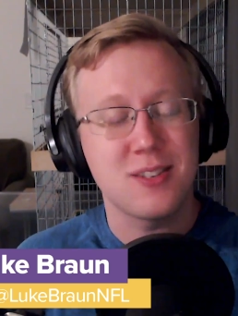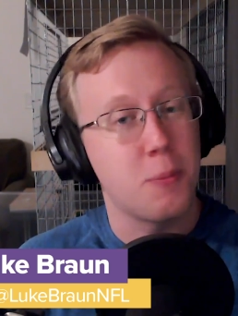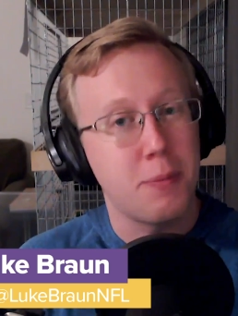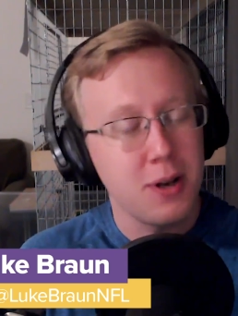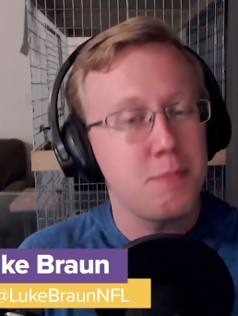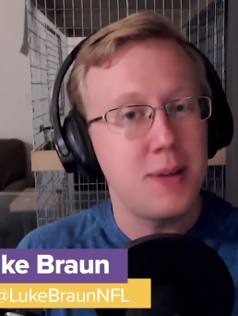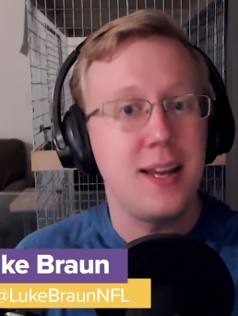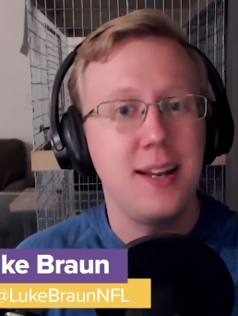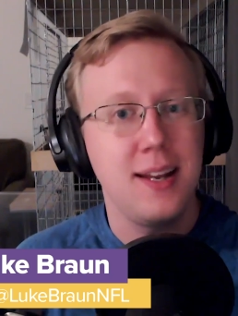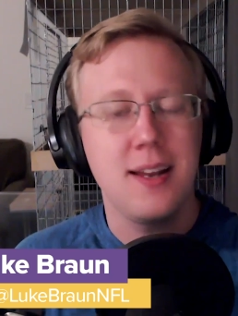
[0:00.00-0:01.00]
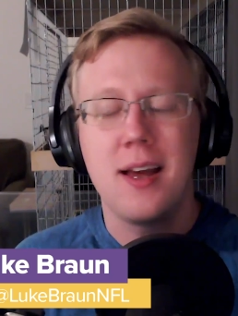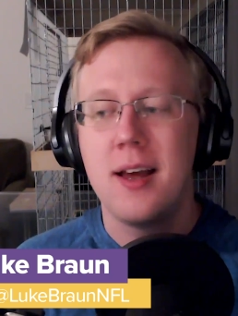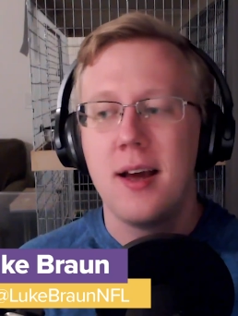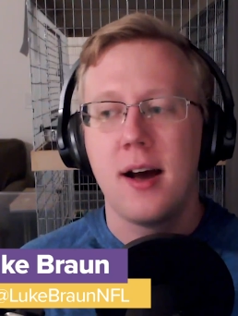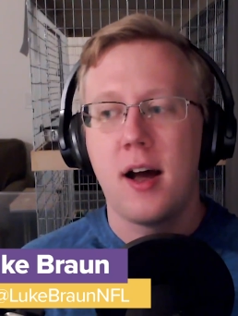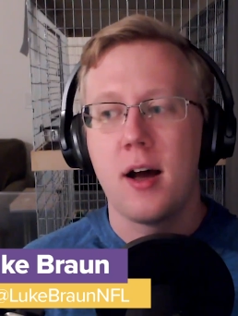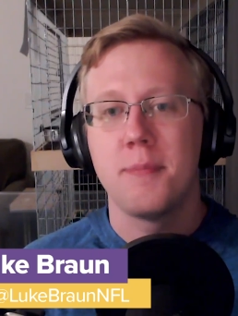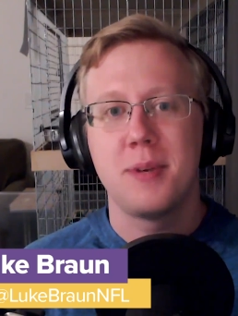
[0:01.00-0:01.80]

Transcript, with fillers: So put a pin in it um,